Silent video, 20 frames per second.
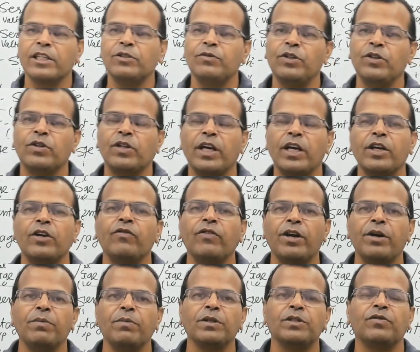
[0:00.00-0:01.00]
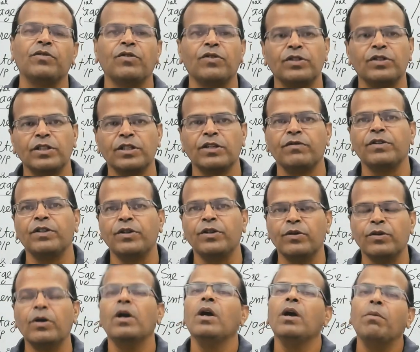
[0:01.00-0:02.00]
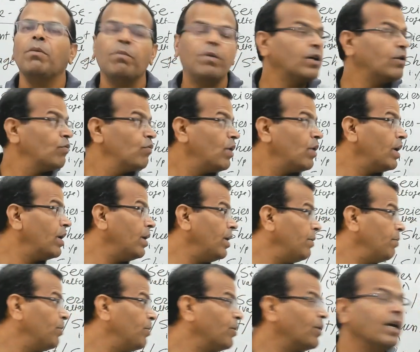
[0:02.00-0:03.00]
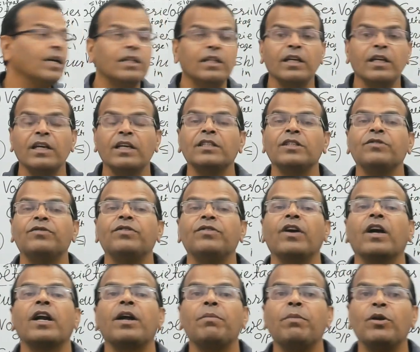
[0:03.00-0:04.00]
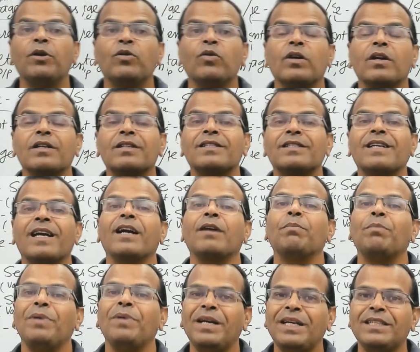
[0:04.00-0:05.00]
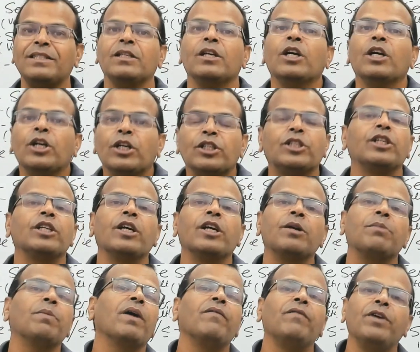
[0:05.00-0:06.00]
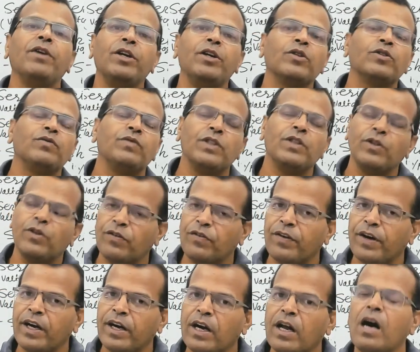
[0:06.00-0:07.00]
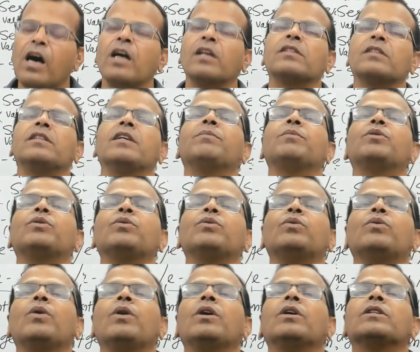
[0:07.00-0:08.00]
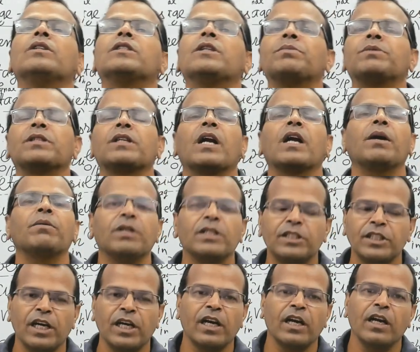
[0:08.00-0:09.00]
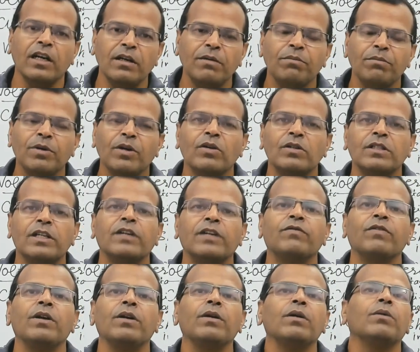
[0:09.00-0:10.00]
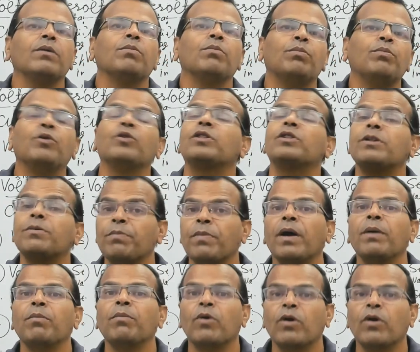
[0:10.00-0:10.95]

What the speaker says: Thank you very much for watching the video. But one important thing is, if you are able to understand, please share my videos with your friend, ask them to subscribe the channel, because that will boost up my morale